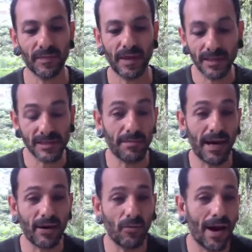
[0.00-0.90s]
It doesn't
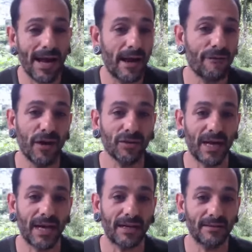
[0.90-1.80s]
matter why I felt
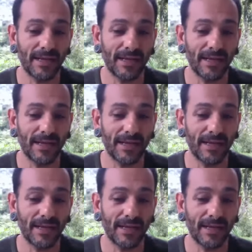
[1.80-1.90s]
that.